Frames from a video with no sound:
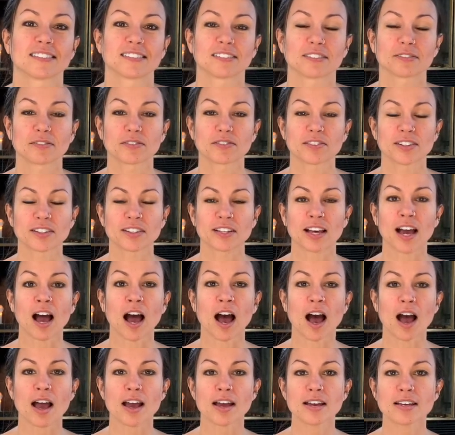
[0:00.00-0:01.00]
So we've done the
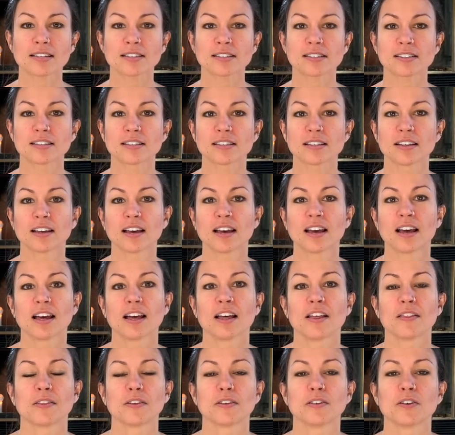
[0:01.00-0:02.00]
eyes,
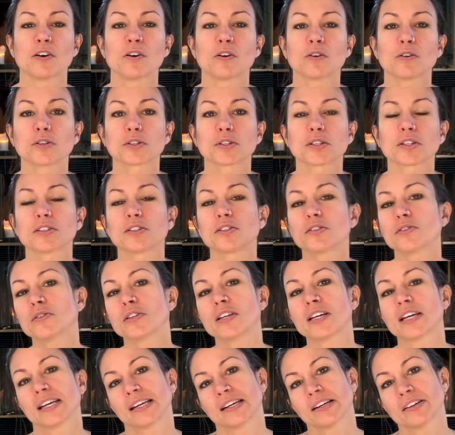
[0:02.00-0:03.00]
the nose. Let's do
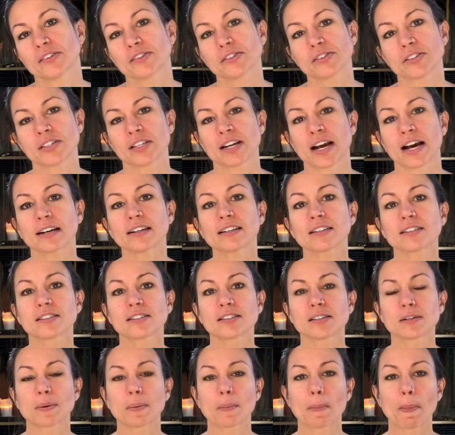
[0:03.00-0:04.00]
the ears
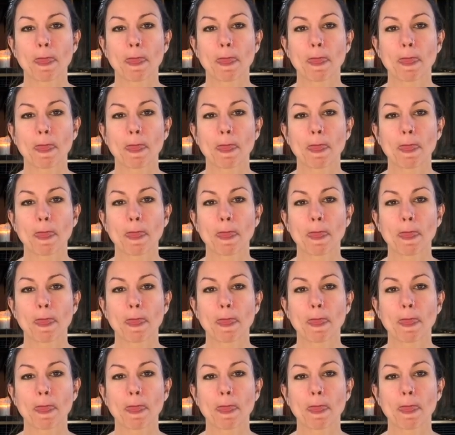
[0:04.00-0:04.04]
next.